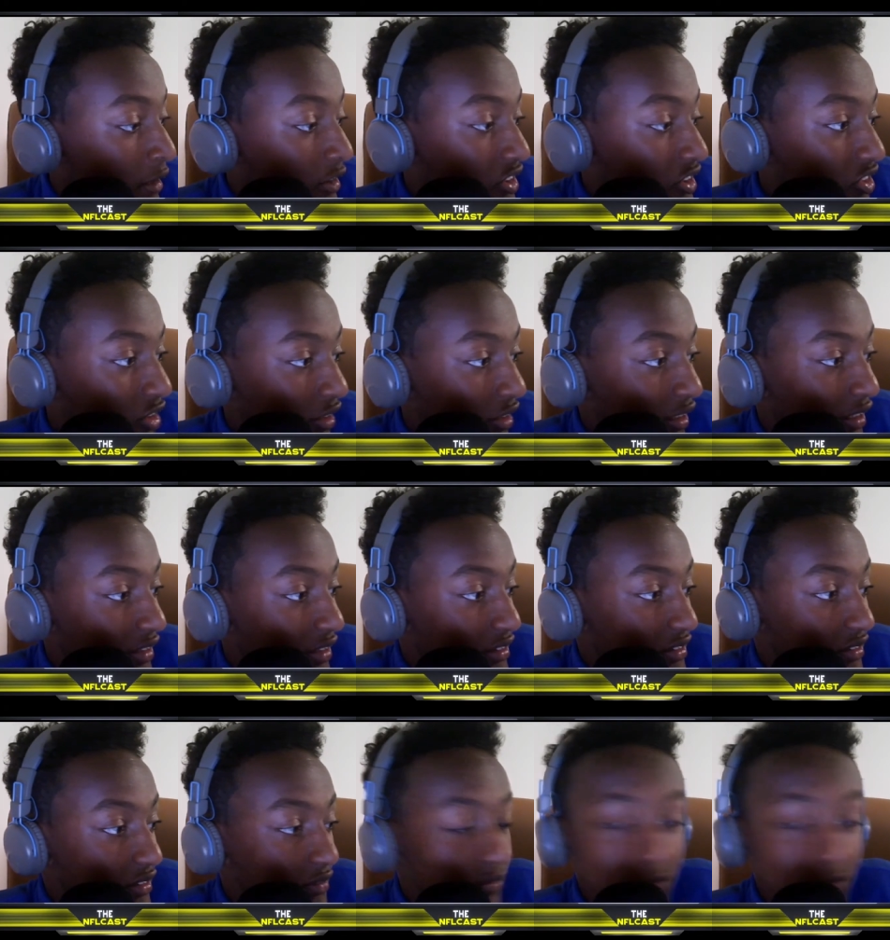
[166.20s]
so I
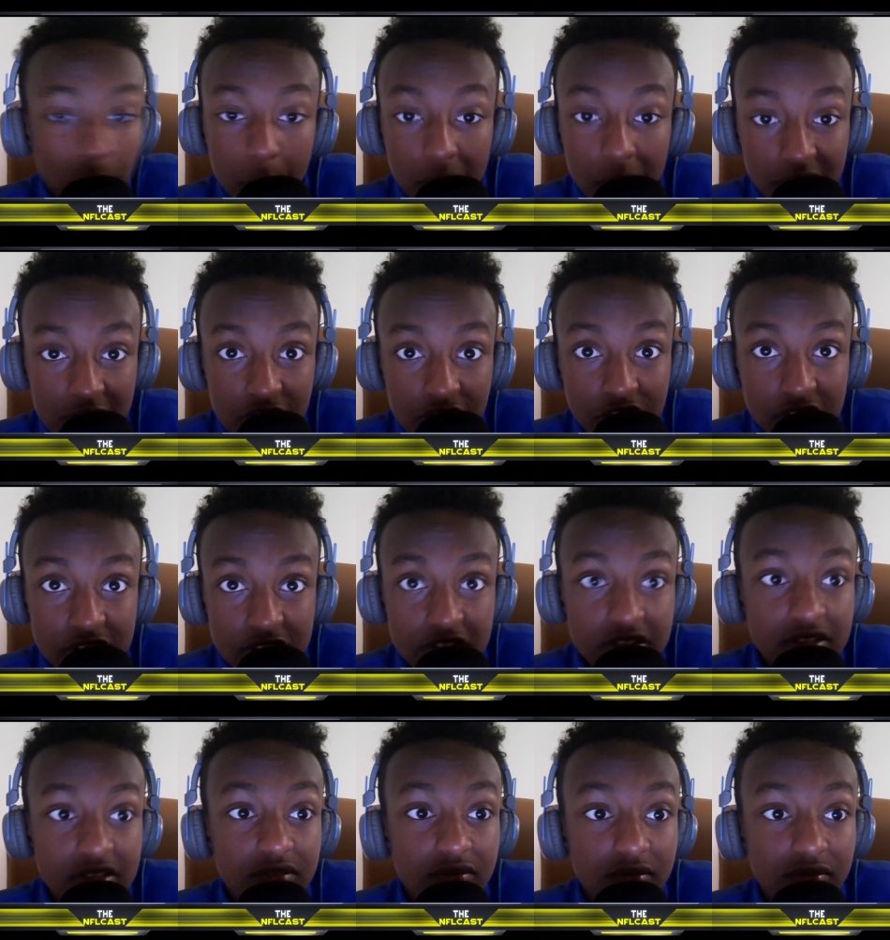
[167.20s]
guess
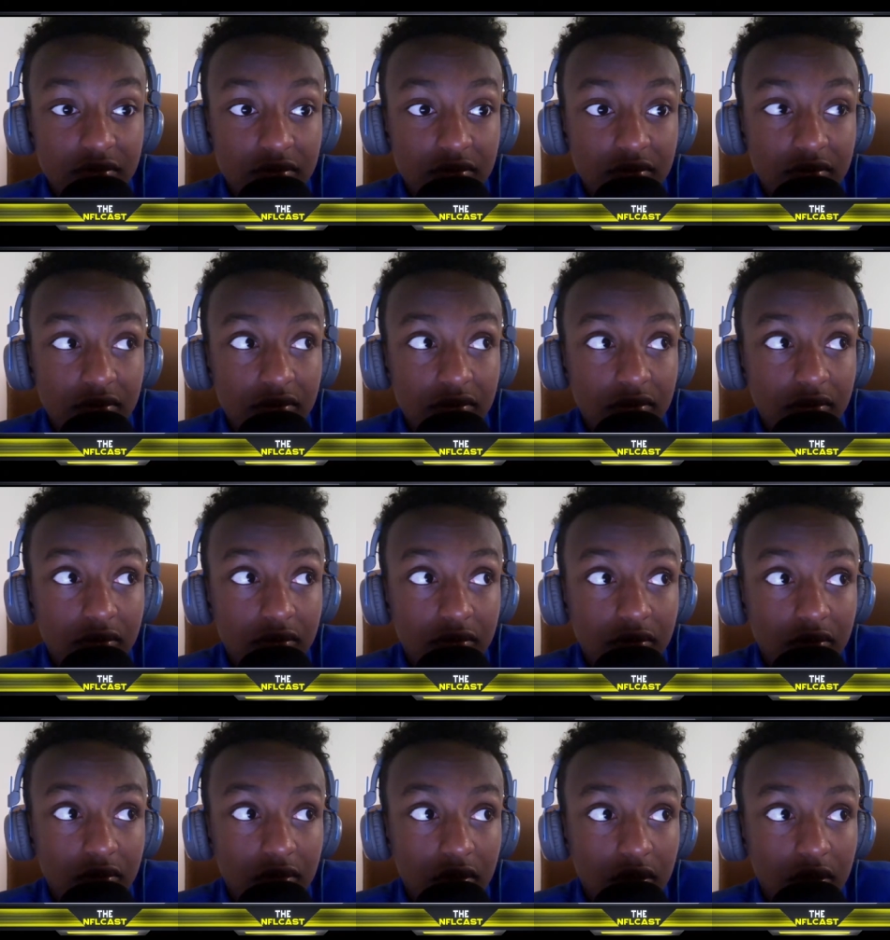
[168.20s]
Patriots
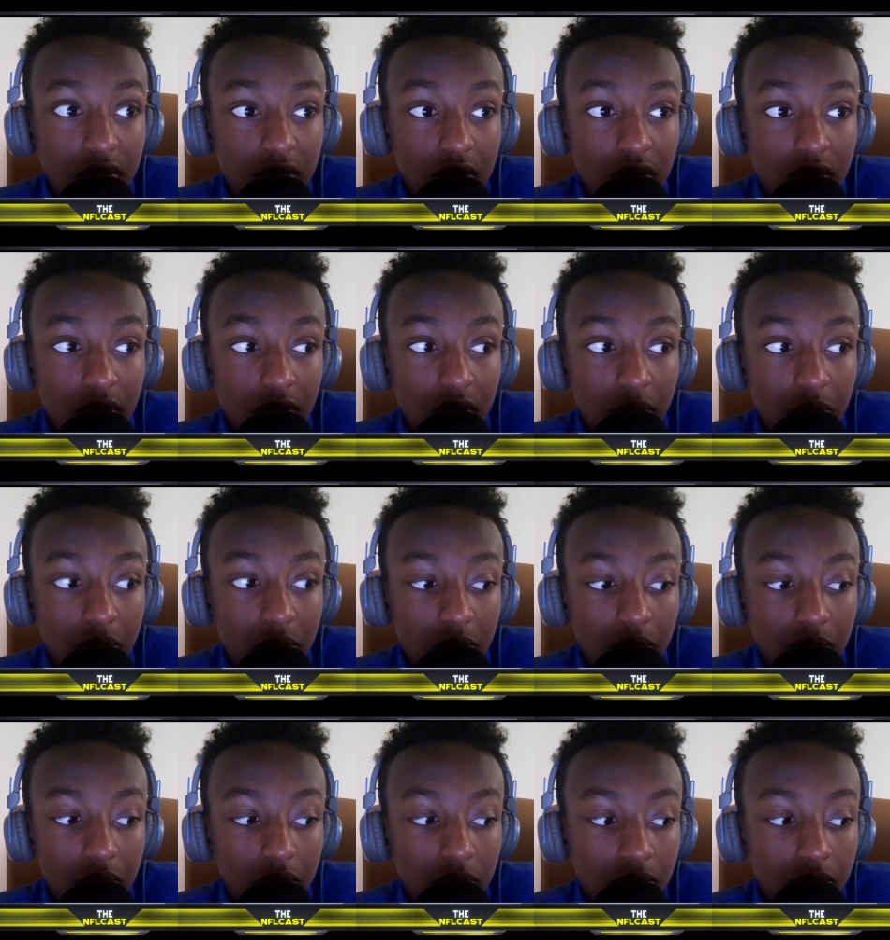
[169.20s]
um